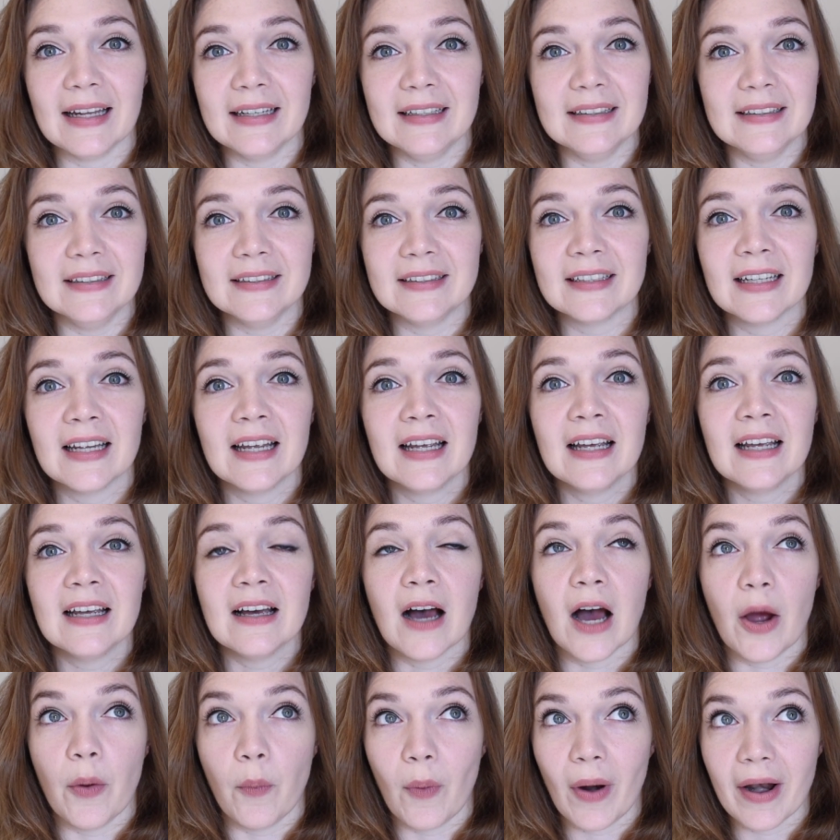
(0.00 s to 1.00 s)
And
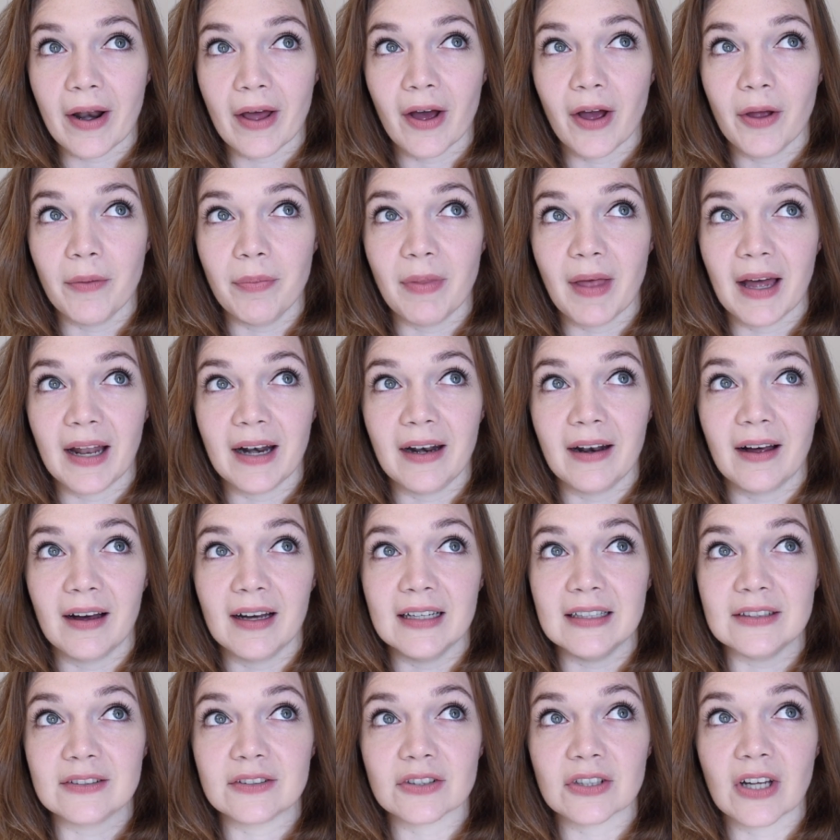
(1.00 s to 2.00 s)
I went home that
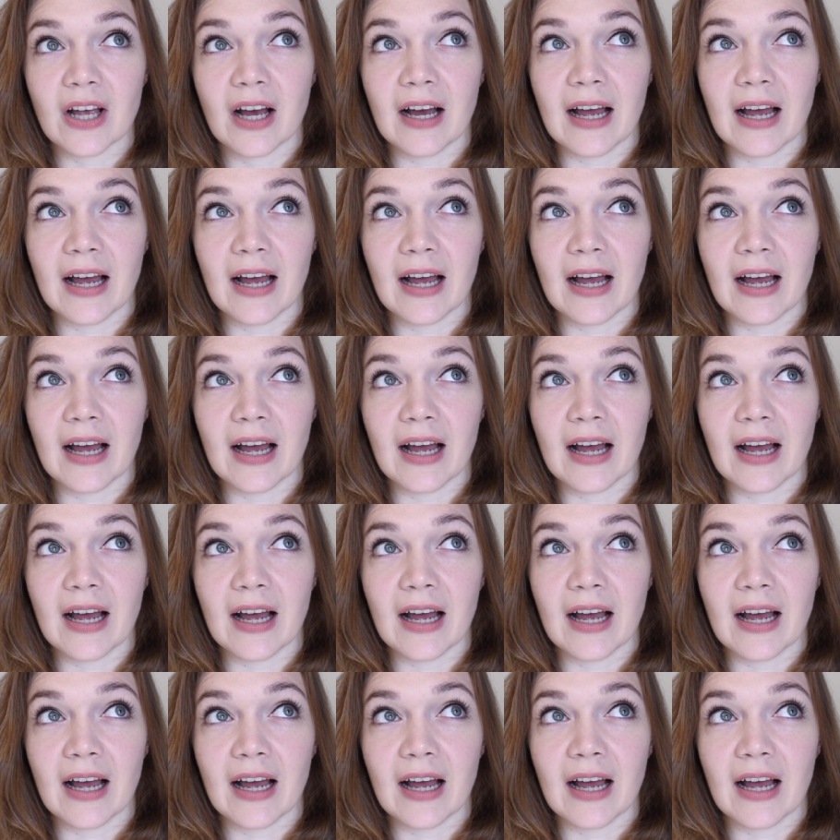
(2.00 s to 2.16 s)
night,